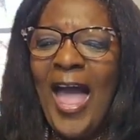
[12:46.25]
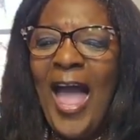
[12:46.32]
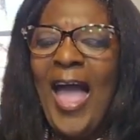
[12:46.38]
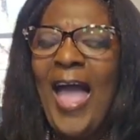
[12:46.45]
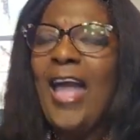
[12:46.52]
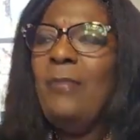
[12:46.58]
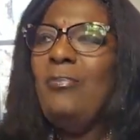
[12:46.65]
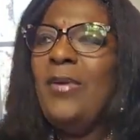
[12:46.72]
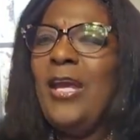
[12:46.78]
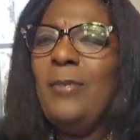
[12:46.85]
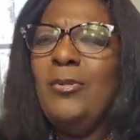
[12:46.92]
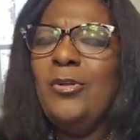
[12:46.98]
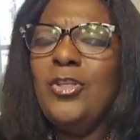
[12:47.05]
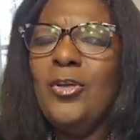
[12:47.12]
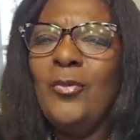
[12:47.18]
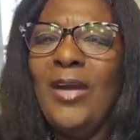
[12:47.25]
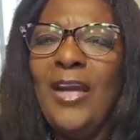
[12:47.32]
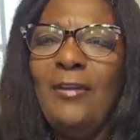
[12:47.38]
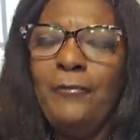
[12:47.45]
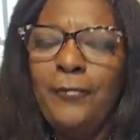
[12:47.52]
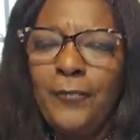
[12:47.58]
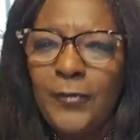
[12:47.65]
And be able to
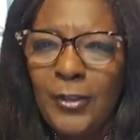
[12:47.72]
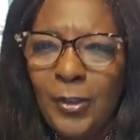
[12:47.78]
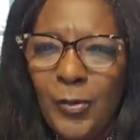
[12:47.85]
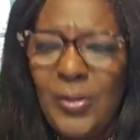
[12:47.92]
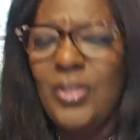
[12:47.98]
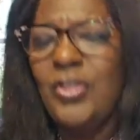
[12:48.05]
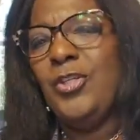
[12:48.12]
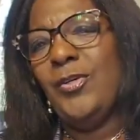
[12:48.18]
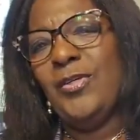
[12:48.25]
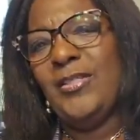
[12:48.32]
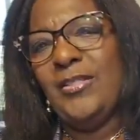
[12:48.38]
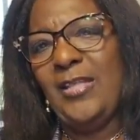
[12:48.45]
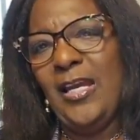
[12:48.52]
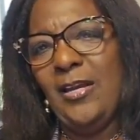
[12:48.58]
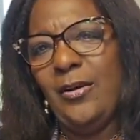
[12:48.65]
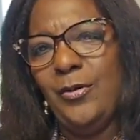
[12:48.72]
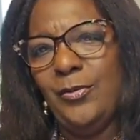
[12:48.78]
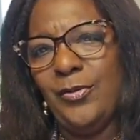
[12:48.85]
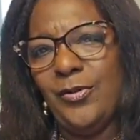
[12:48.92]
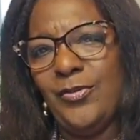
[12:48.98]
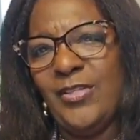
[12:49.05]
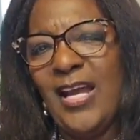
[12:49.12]
influence your
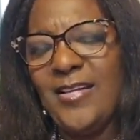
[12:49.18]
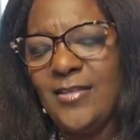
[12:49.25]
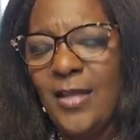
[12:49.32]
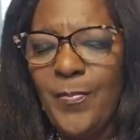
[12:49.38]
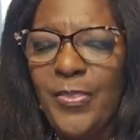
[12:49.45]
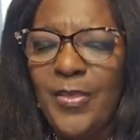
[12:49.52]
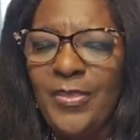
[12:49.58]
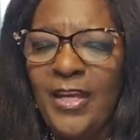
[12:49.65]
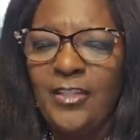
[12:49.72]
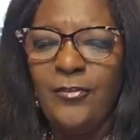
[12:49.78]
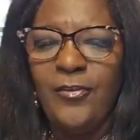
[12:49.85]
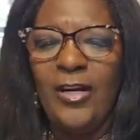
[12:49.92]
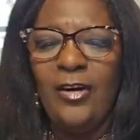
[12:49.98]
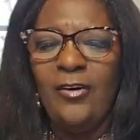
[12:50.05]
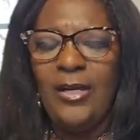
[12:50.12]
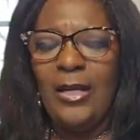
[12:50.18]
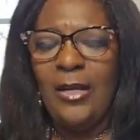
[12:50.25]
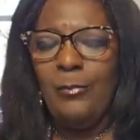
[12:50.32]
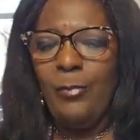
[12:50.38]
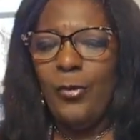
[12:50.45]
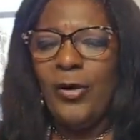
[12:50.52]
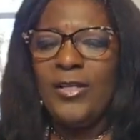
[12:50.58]
stakeholders. That's something that's very
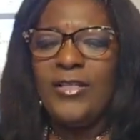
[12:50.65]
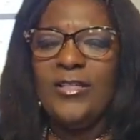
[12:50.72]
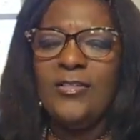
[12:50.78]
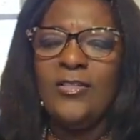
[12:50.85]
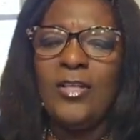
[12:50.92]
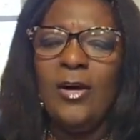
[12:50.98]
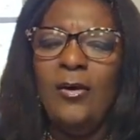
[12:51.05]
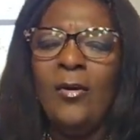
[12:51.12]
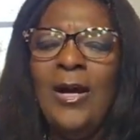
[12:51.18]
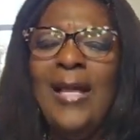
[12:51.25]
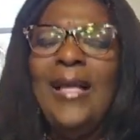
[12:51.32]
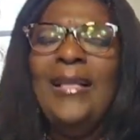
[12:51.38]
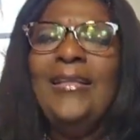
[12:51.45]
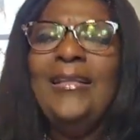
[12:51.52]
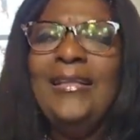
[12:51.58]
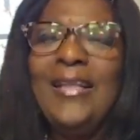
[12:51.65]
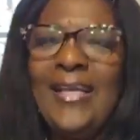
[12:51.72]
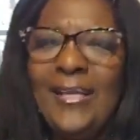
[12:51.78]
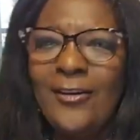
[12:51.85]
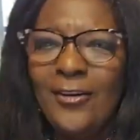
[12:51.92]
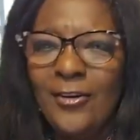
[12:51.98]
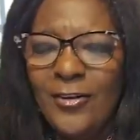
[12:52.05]
important. So
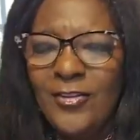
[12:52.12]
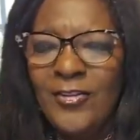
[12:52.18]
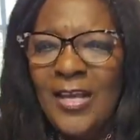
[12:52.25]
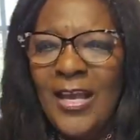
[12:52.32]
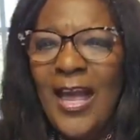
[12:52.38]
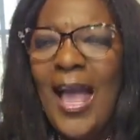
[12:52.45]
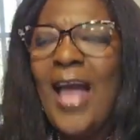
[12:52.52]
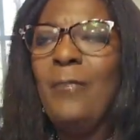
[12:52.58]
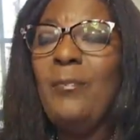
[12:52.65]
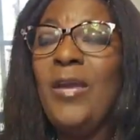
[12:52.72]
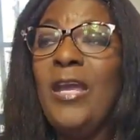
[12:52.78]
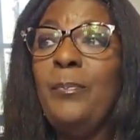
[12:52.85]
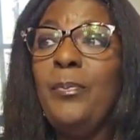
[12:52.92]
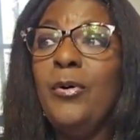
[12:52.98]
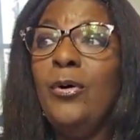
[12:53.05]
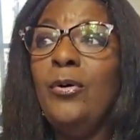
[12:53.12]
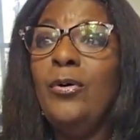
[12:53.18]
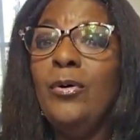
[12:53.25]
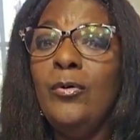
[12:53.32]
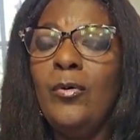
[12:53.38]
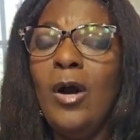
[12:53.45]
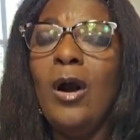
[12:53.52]
leaders and people
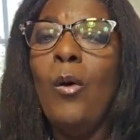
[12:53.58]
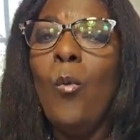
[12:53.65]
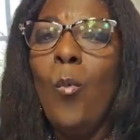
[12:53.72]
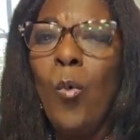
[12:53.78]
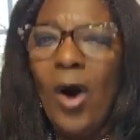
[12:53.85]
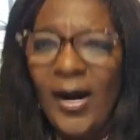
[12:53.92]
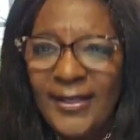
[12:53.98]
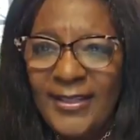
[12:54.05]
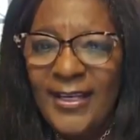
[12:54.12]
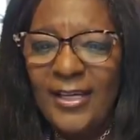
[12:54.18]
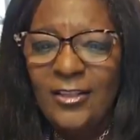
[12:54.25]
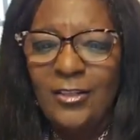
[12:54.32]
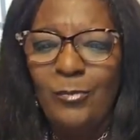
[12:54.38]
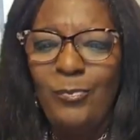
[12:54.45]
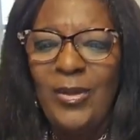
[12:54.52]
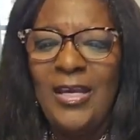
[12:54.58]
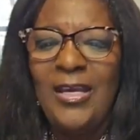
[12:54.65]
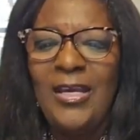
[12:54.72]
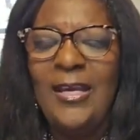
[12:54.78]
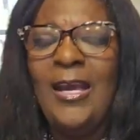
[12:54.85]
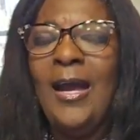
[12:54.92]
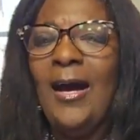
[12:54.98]
who are wanting to
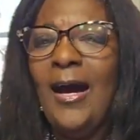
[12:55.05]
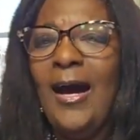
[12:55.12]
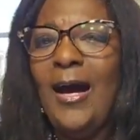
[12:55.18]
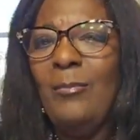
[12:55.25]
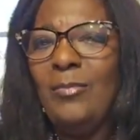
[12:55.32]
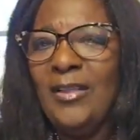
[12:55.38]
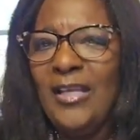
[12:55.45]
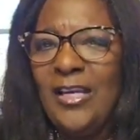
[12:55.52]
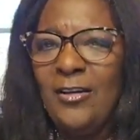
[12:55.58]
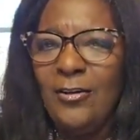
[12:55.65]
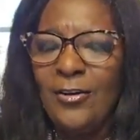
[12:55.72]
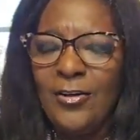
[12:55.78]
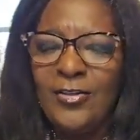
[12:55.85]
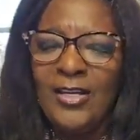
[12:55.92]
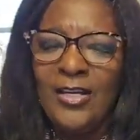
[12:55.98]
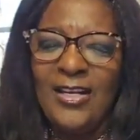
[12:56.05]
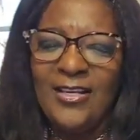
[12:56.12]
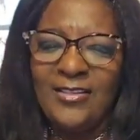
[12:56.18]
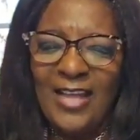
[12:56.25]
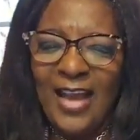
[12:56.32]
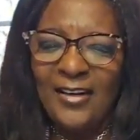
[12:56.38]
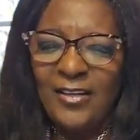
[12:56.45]
be leaders and
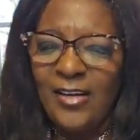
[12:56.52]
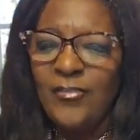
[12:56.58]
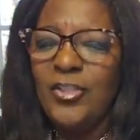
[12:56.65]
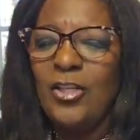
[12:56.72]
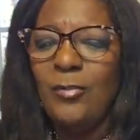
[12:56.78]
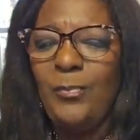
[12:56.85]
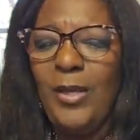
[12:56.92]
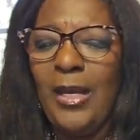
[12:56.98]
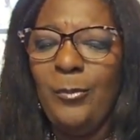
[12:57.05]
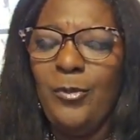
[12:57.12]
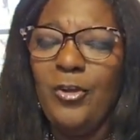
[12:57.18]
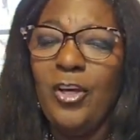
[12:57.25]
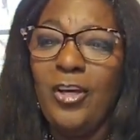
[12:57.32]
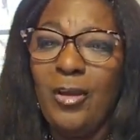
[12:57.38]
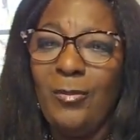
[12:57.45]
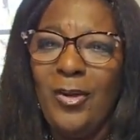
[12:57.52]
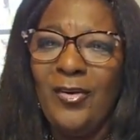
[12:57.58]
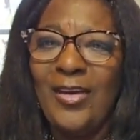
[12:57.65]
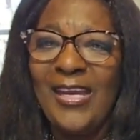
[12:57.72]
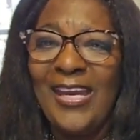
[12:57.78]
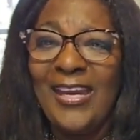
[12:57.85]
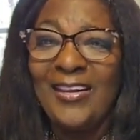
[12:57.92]
executives should be able to
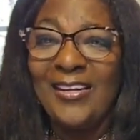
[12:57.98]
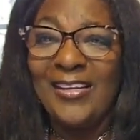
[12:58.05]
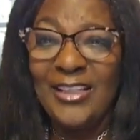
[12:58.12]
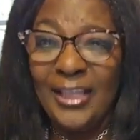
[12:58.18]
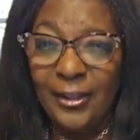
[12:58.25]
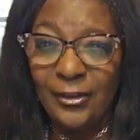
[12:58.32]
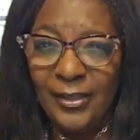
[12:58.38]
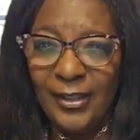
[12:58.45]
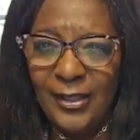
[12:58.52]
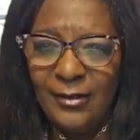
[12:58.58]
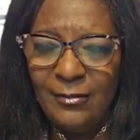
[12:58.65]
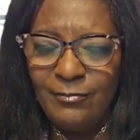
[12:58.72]
communicate clearly,